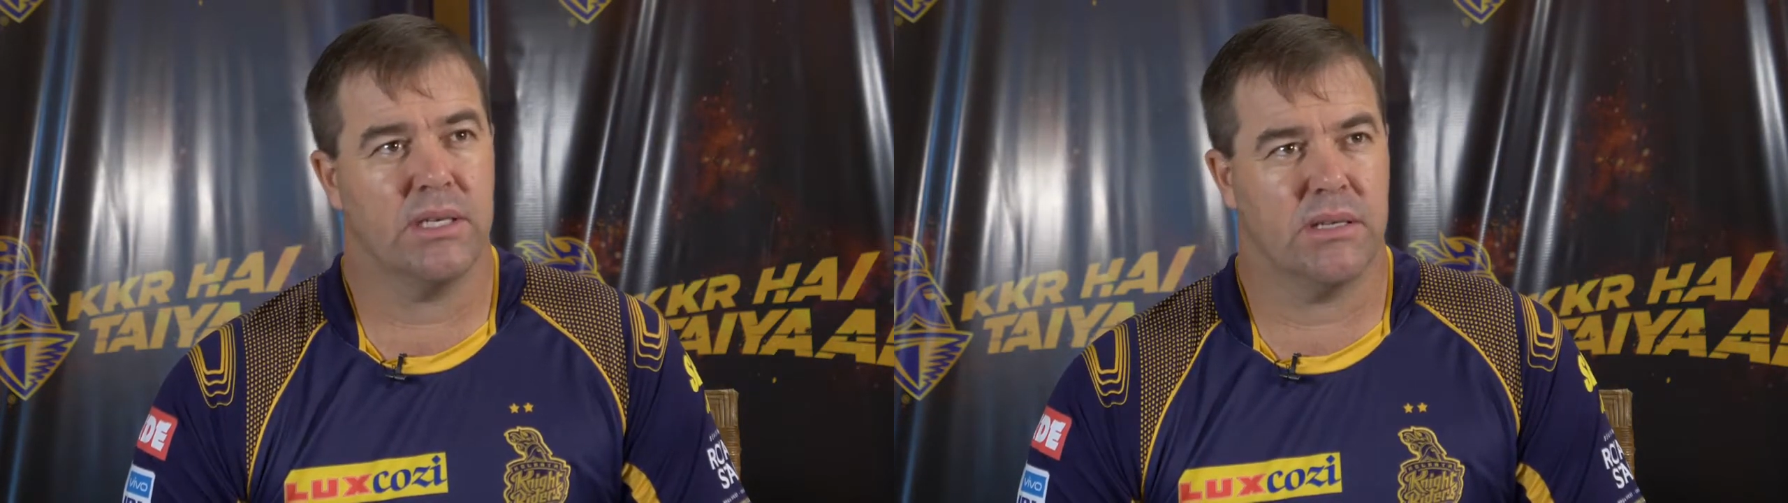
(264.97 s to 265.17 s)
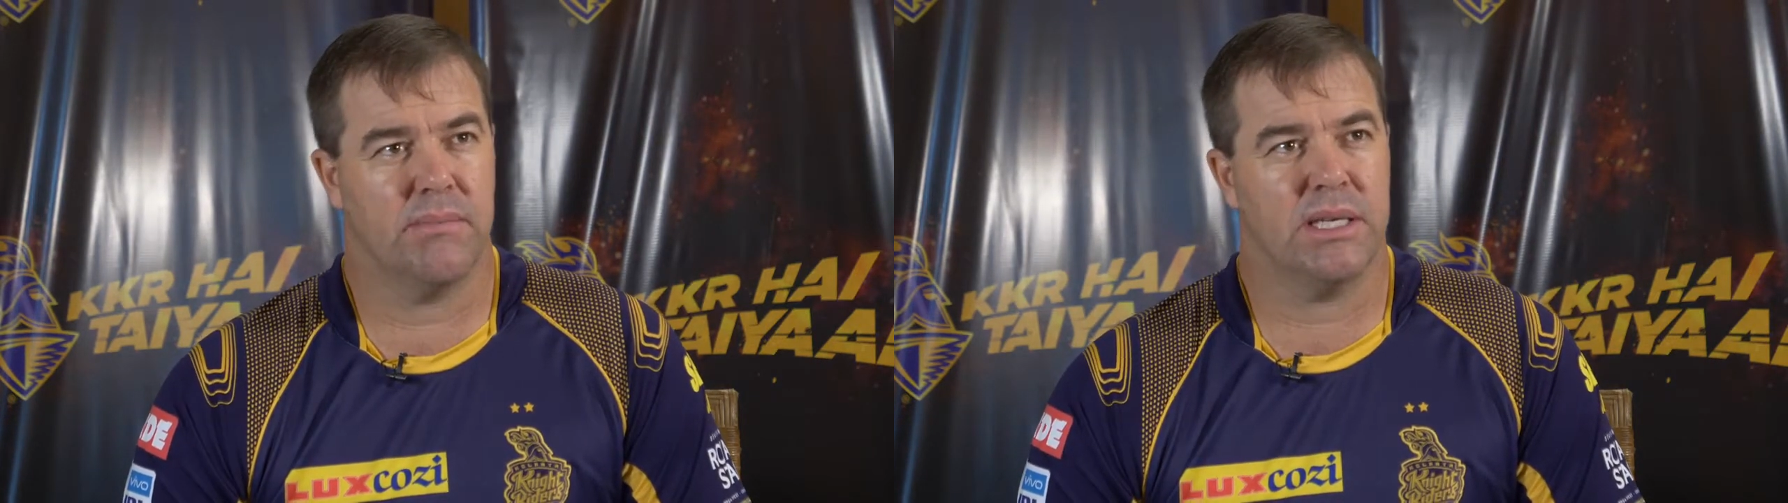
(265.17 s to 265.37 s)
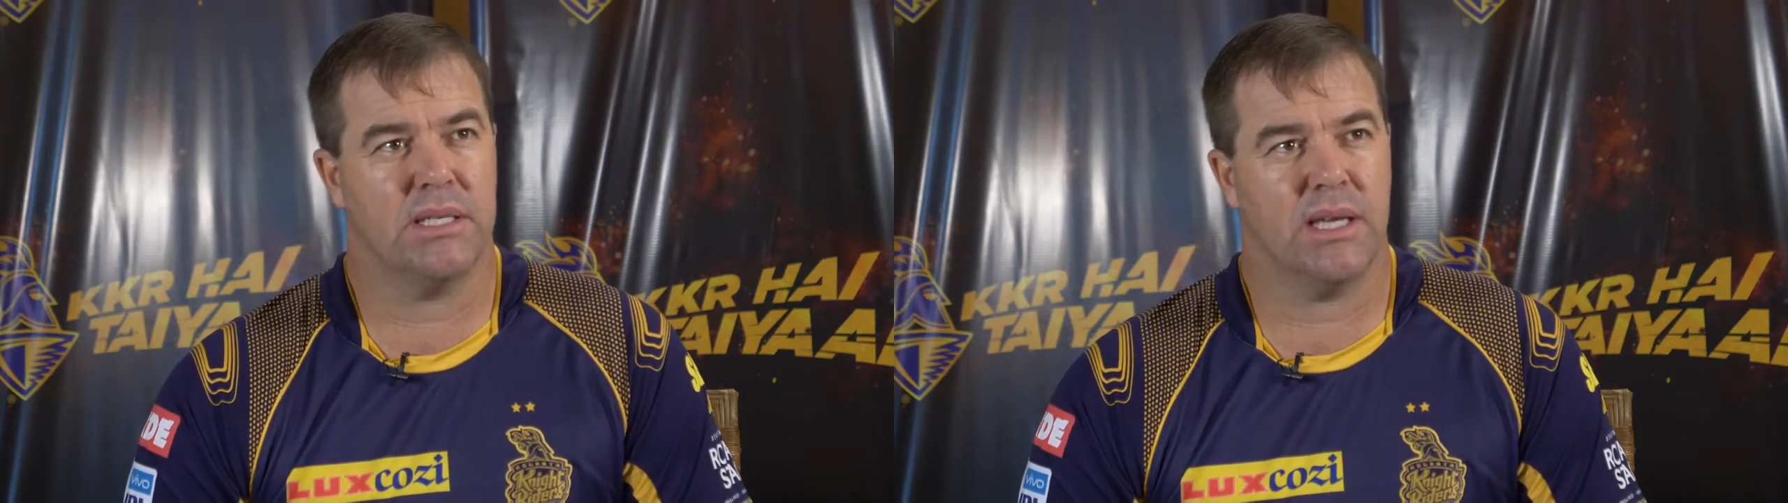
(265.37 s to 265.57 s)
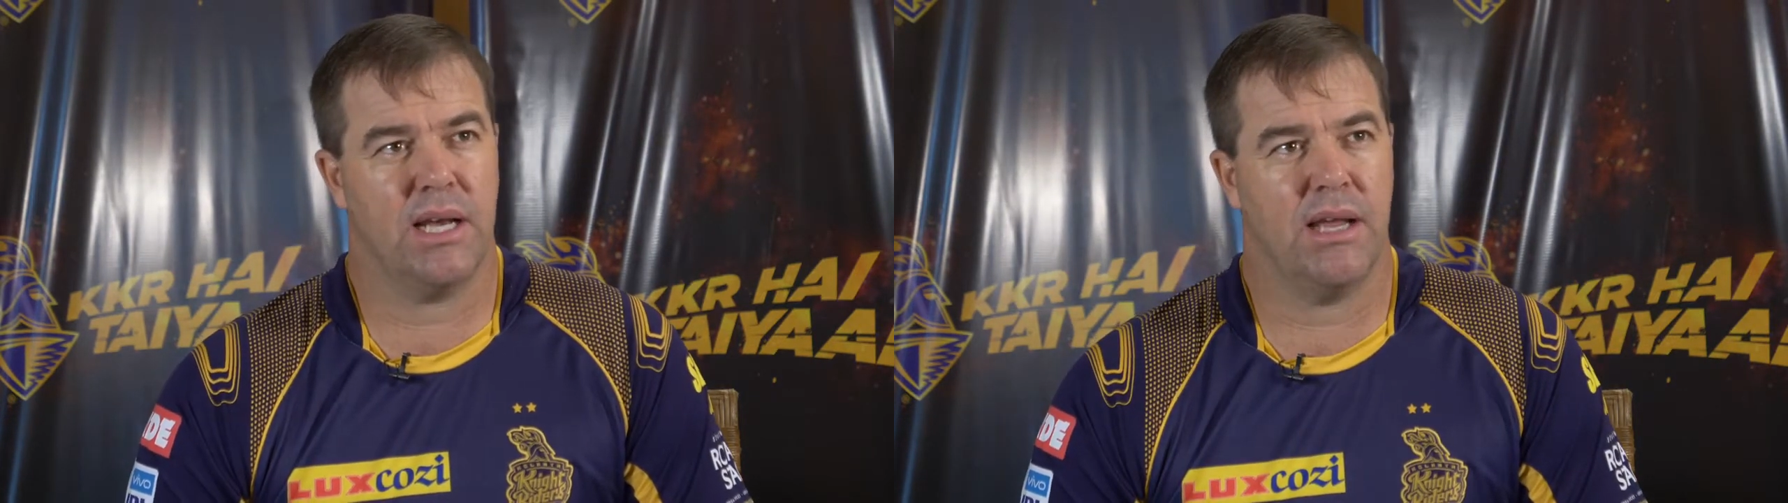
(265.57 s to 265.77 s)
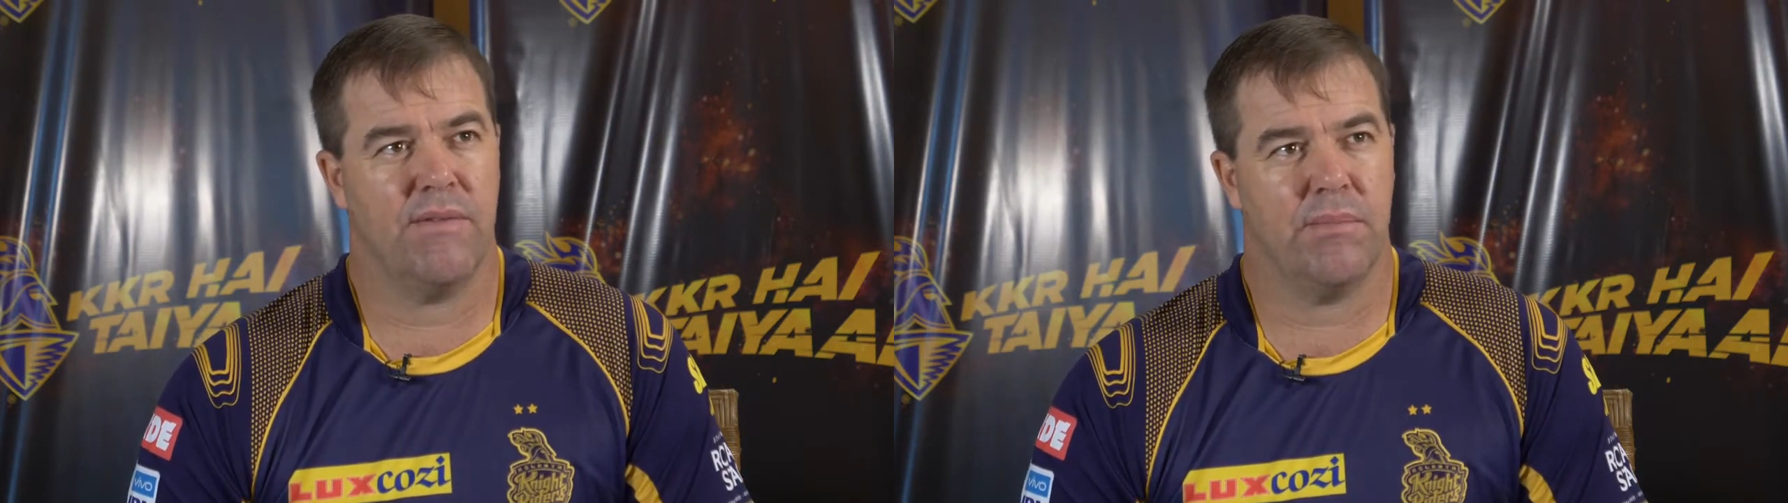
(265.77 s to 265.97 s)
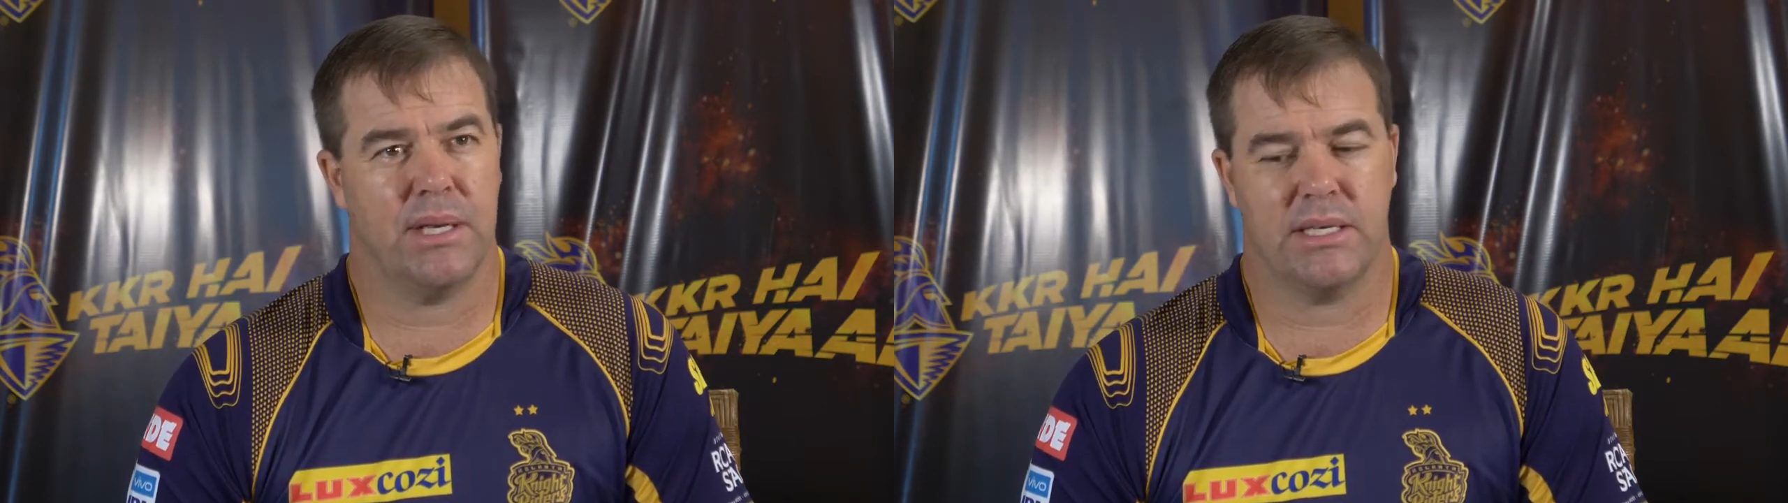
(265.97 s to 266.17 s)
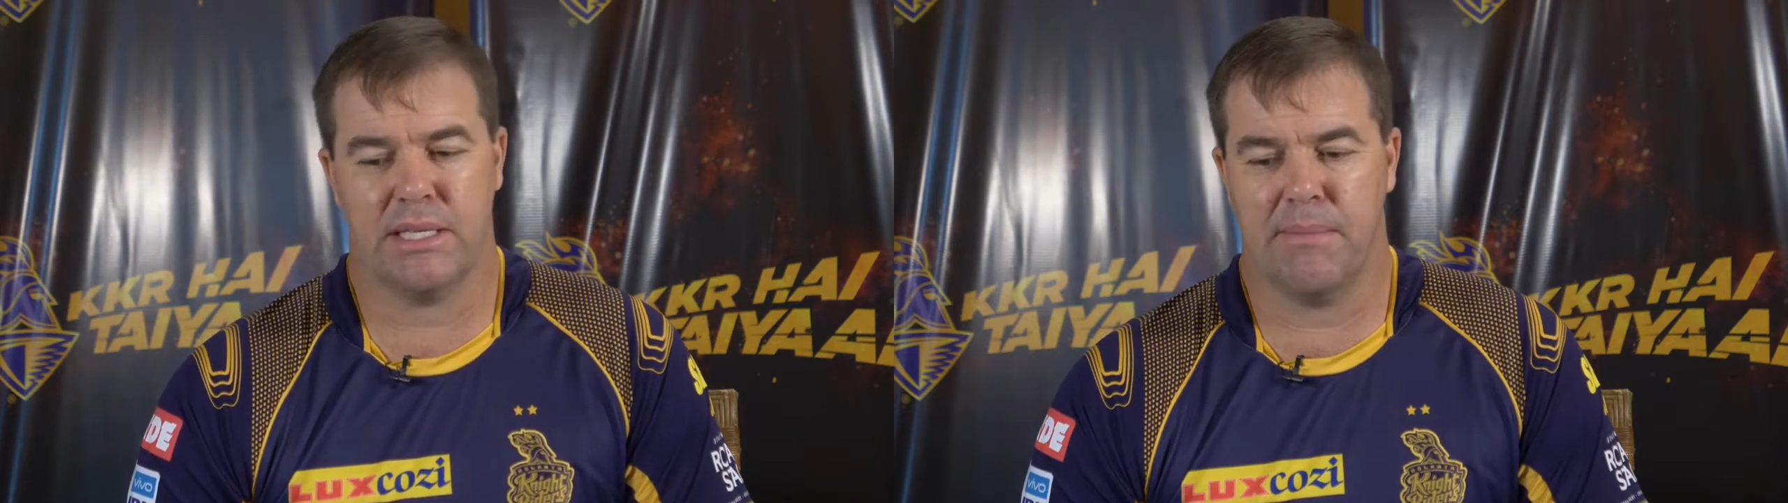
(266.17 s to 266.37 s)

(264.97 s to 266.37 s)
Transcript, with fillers: at domestic level, but